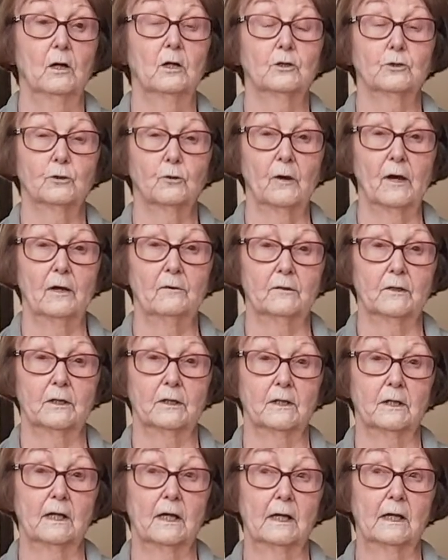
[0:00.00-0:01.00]
So
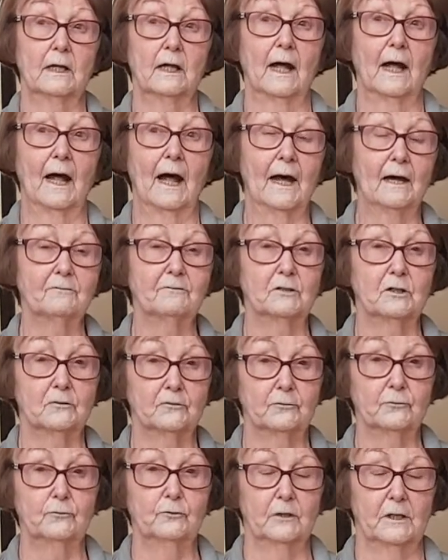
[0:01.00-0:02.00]
however, after a
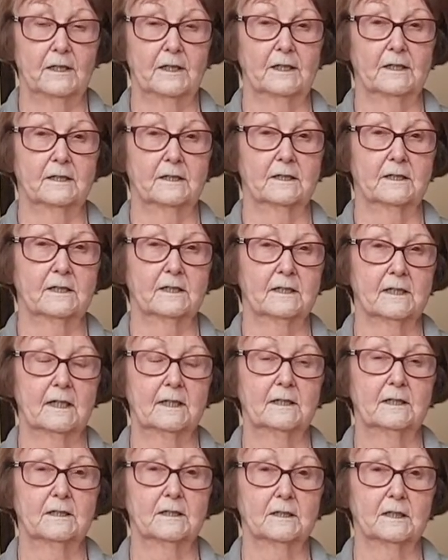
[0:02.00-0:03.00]
few nights he
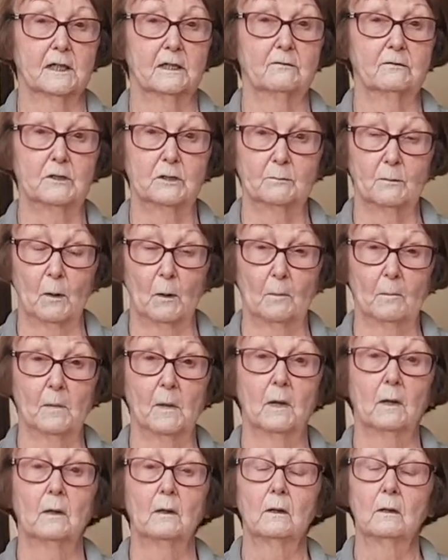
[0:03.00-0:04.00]
decided to give his mum
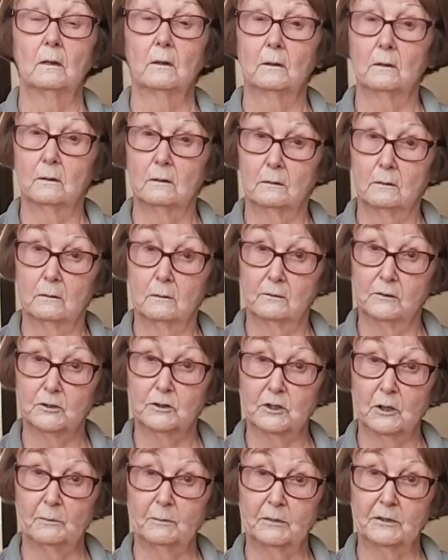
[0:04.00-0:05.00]
the
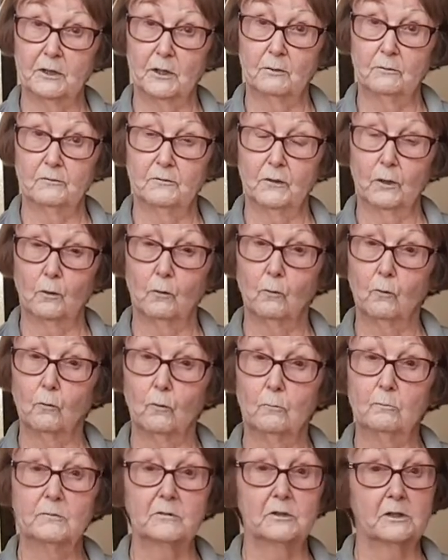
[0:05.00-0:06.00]
shepherd outfit
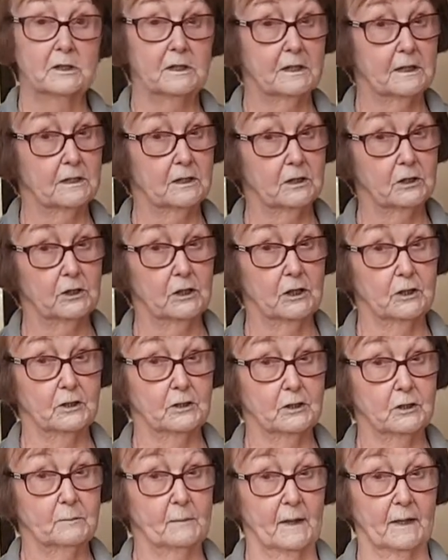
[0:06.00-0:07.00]
home just in case he changed
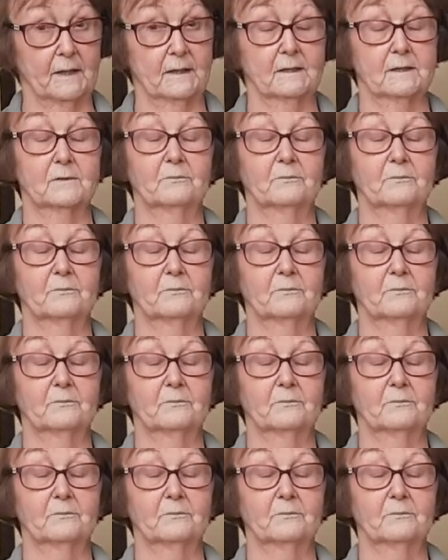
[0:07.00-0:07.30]
his mind.